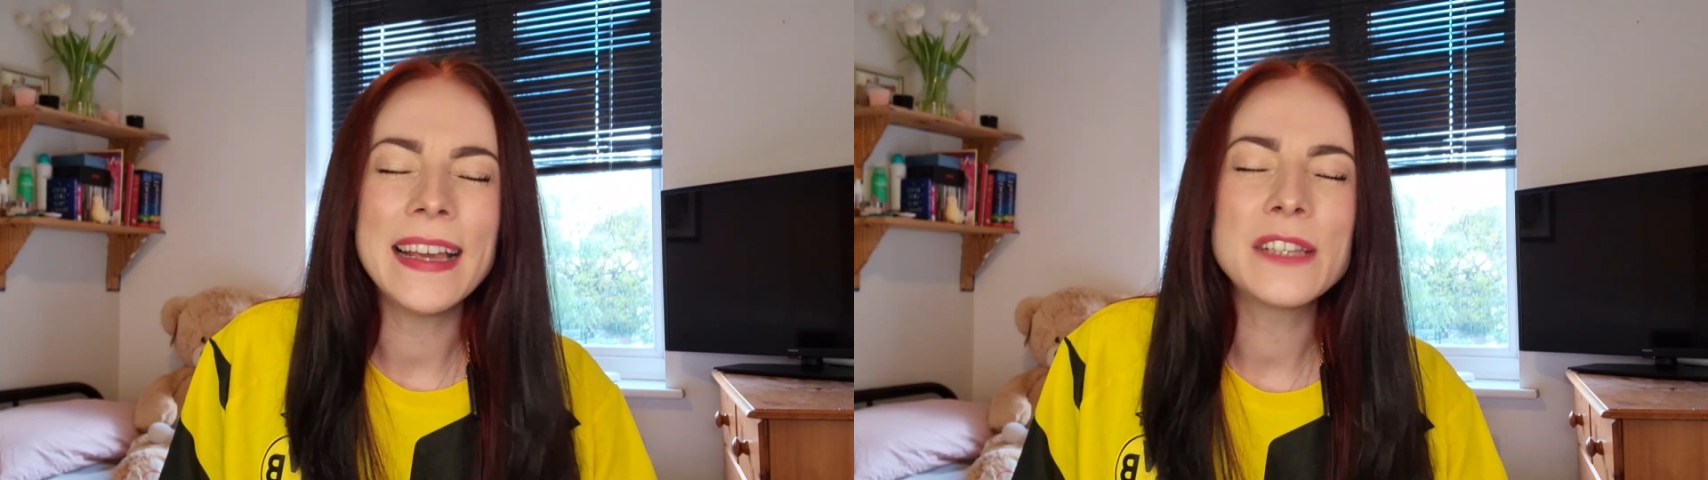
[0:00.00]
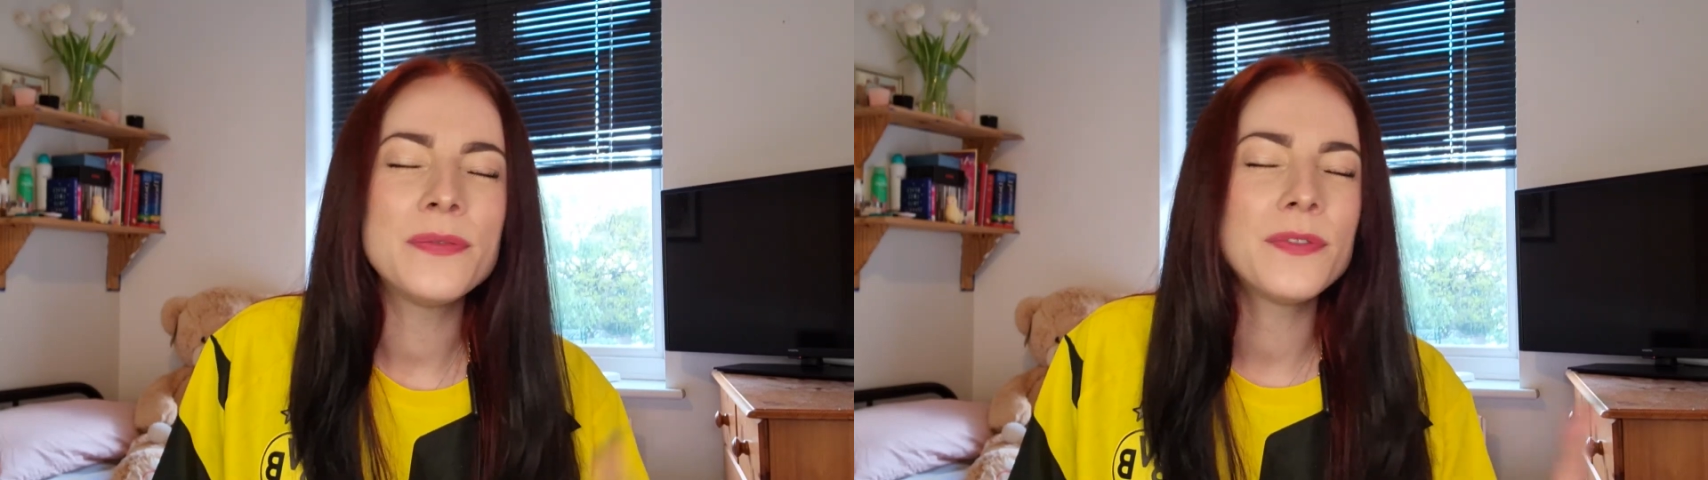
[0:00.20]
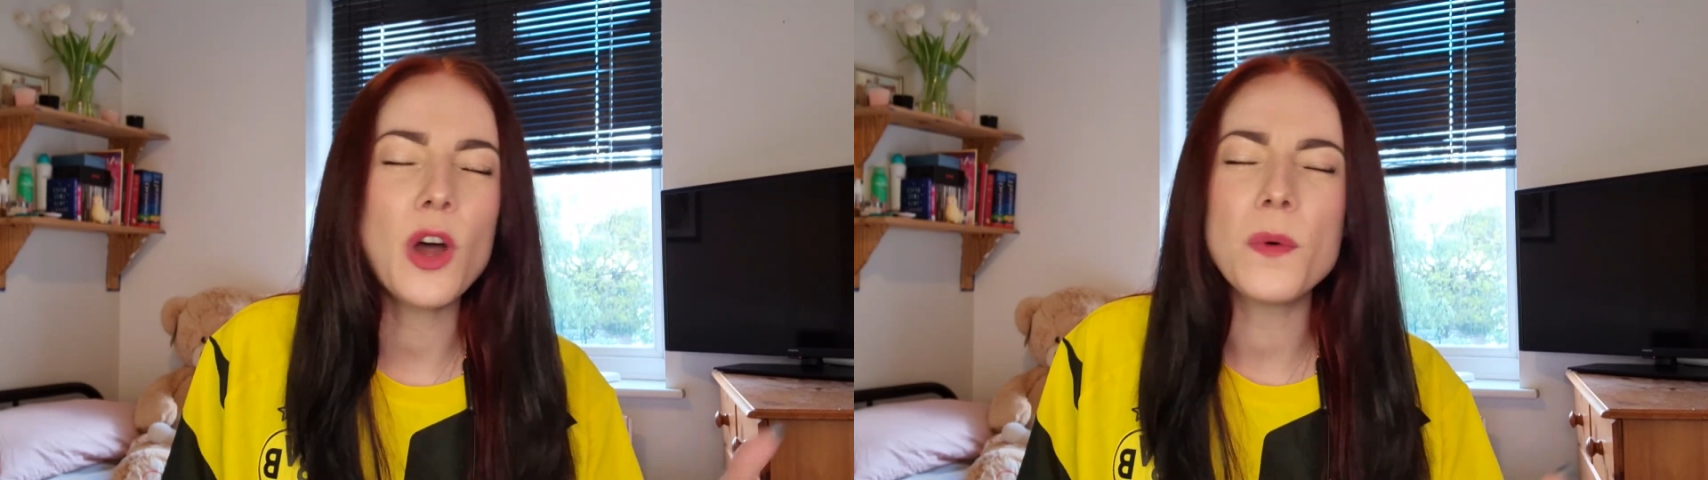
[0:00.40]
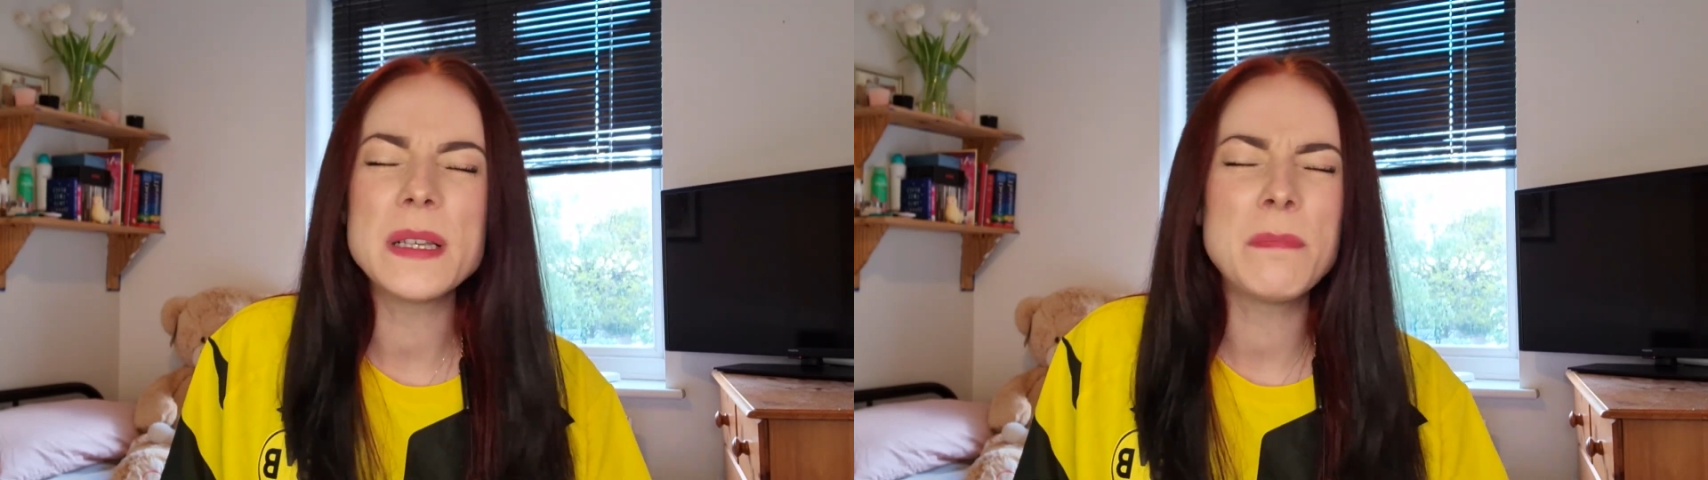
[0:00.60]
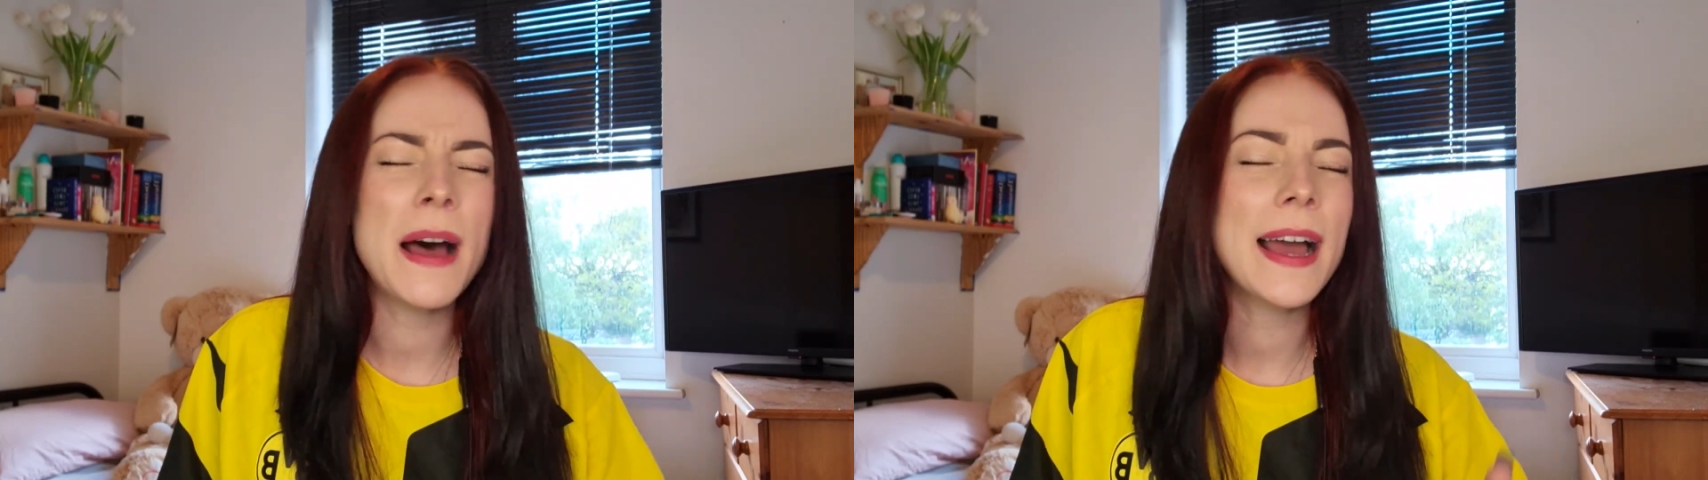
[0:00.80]
His flow
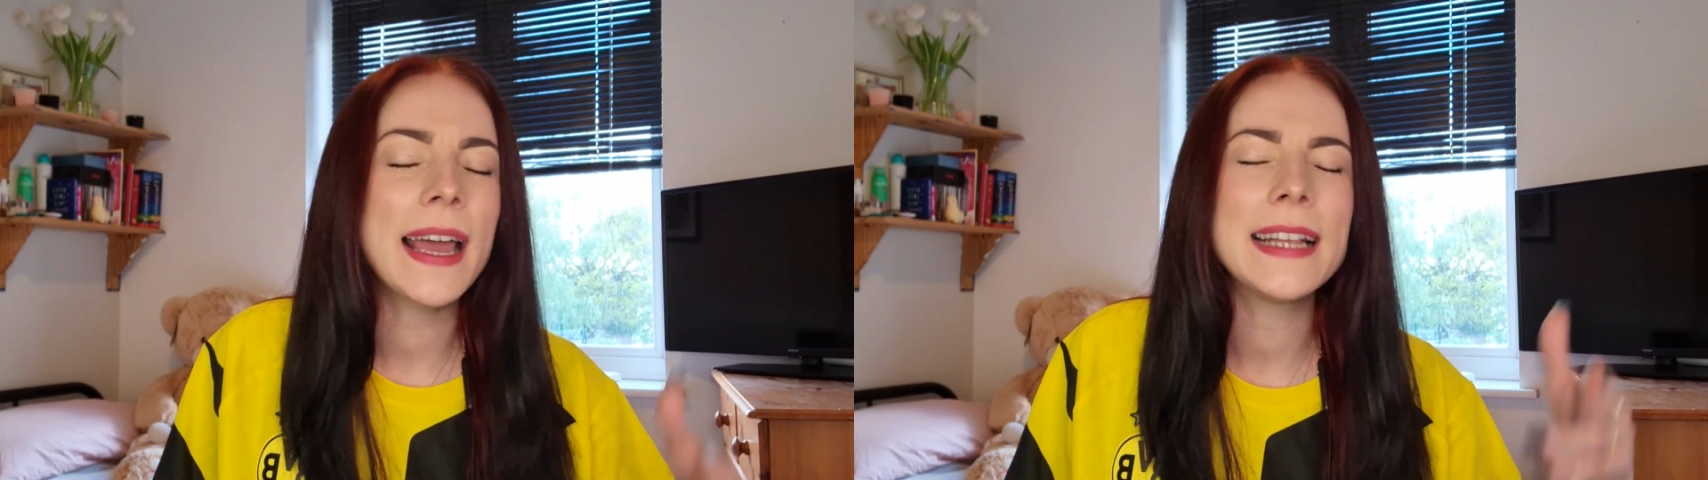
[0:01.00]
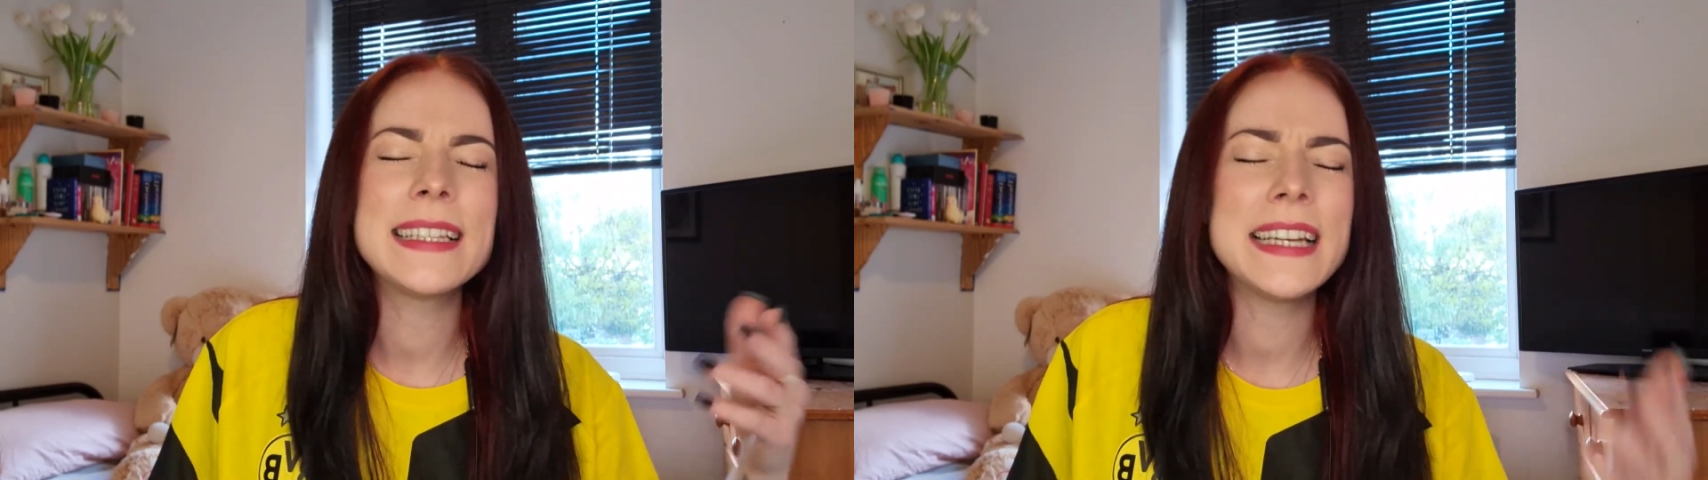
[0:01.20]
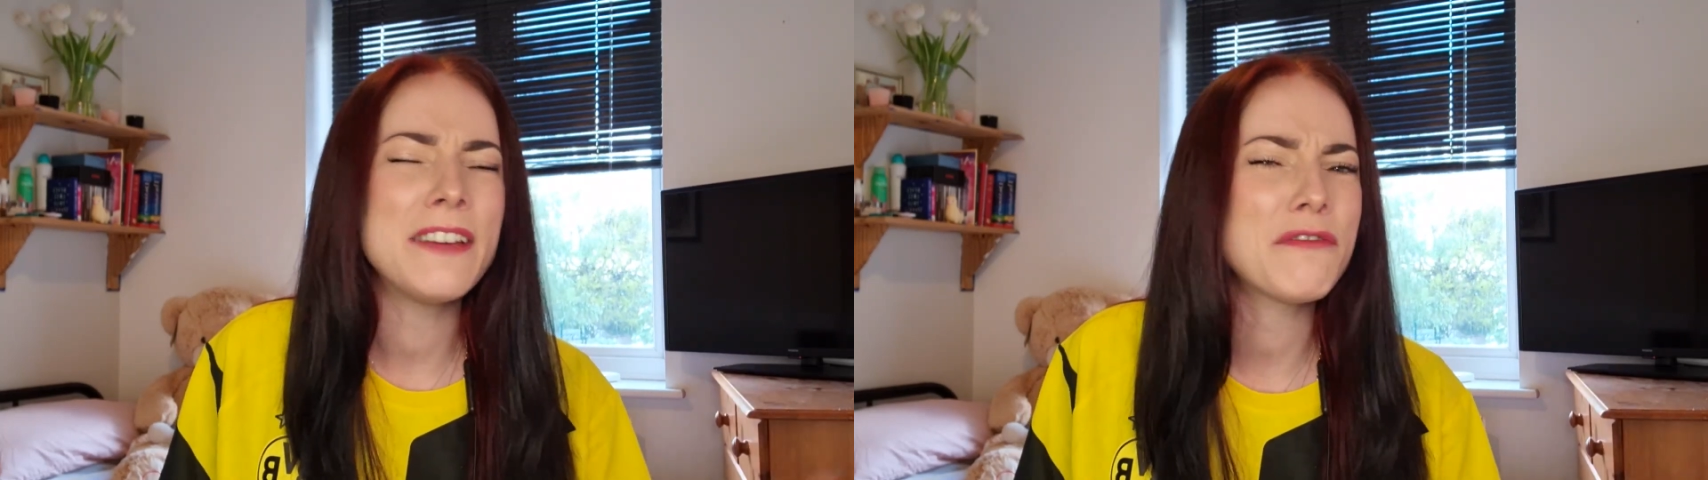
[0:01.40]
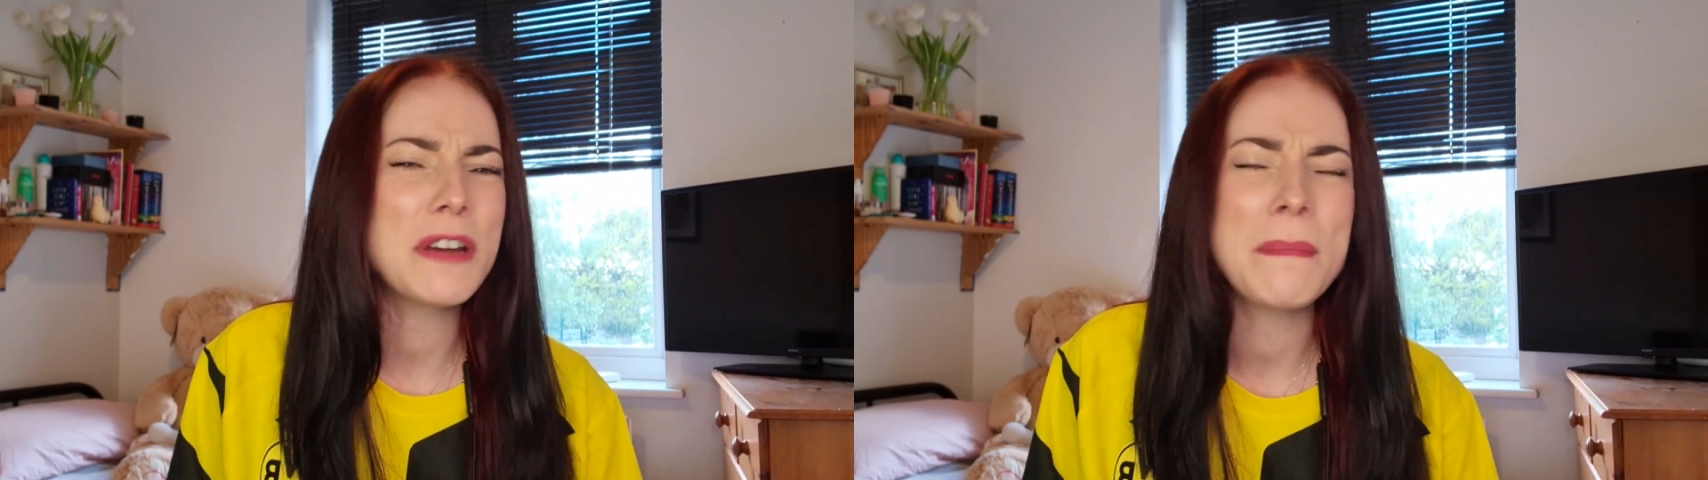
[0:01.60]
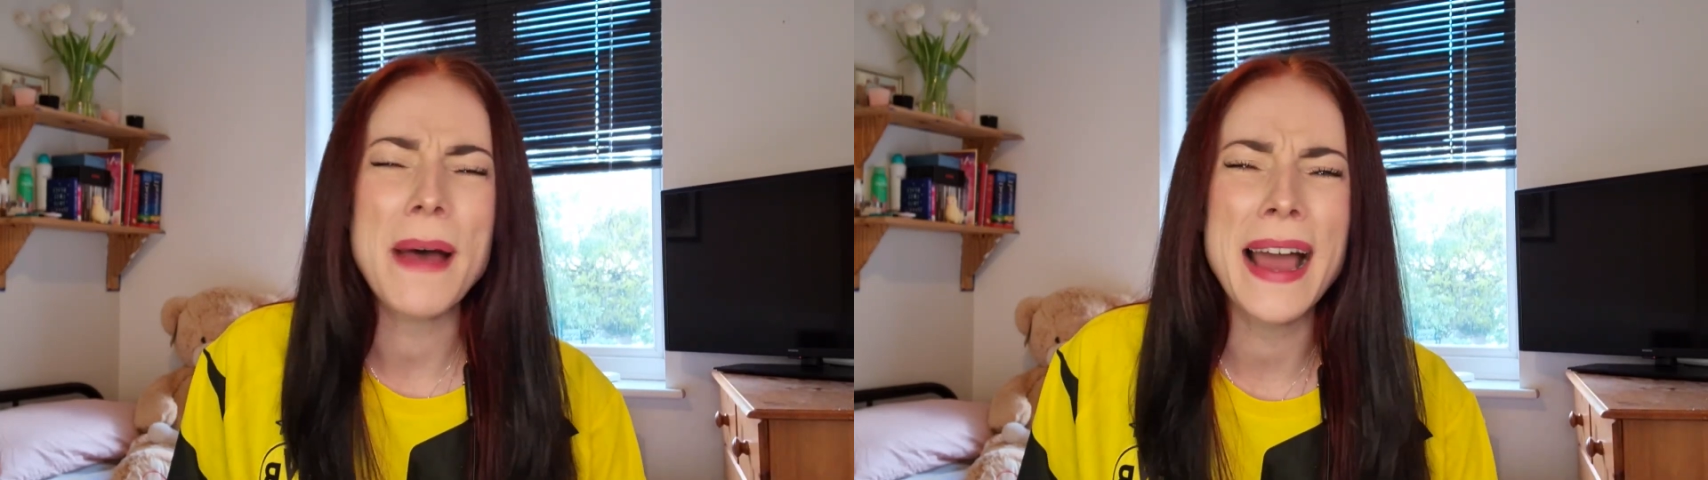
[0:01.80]
is banging,
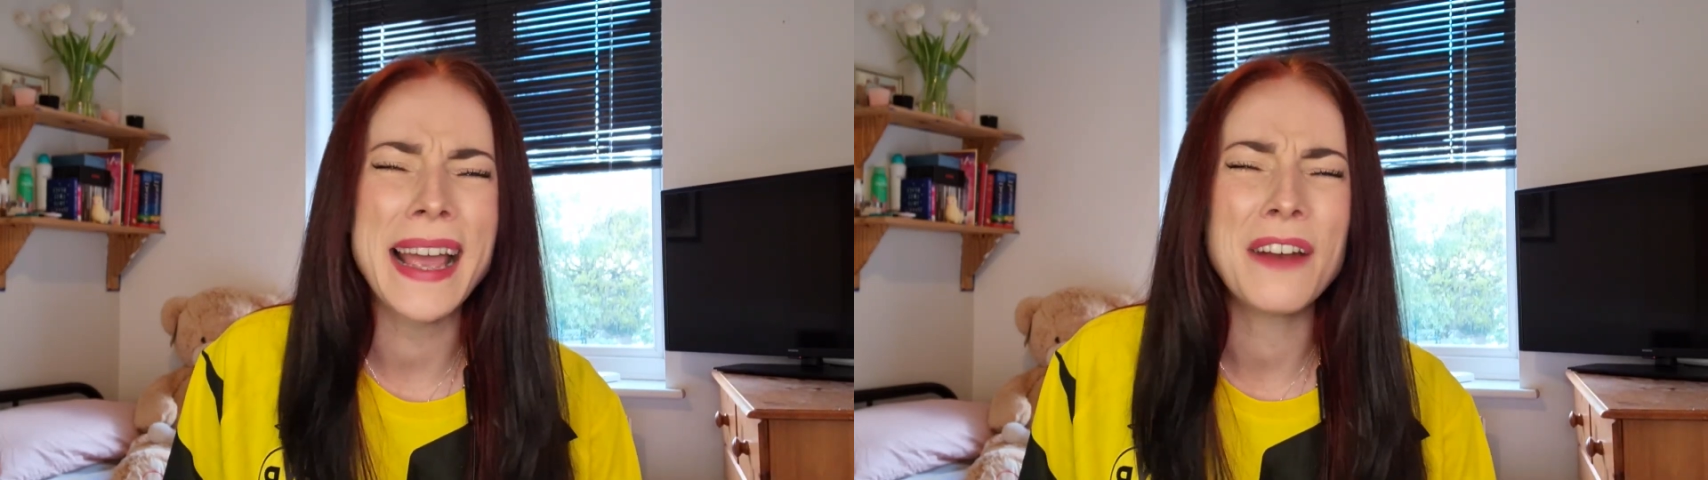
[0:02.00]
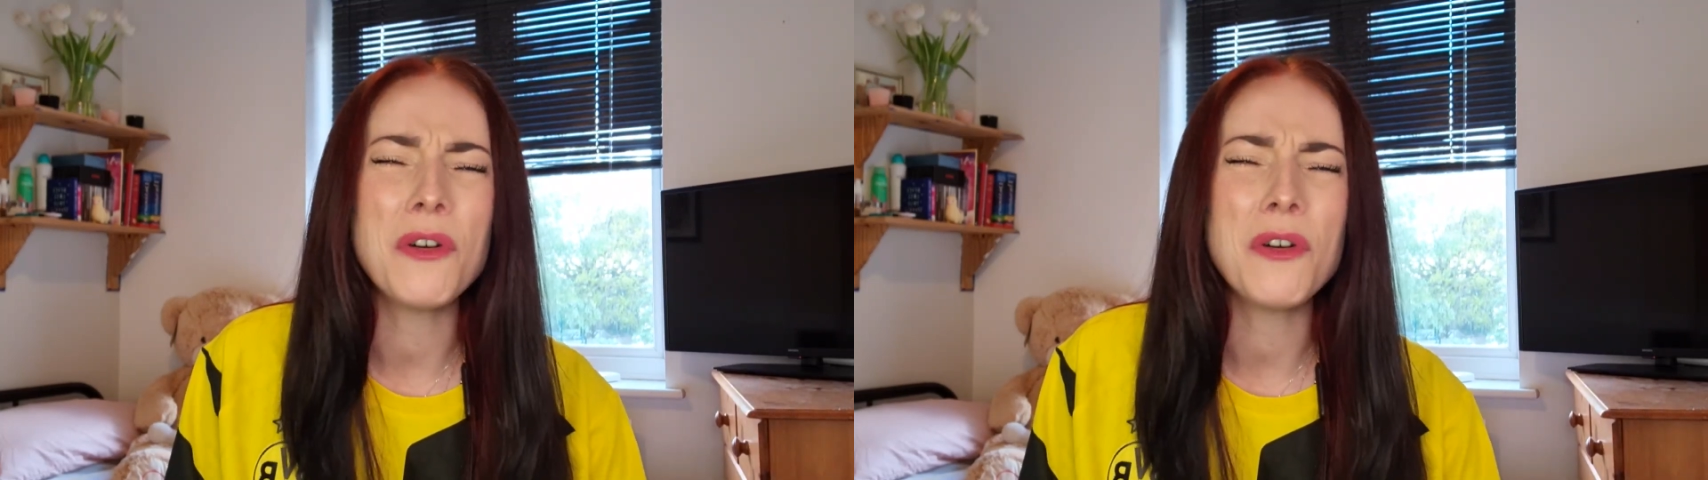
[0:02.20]
delivery banging.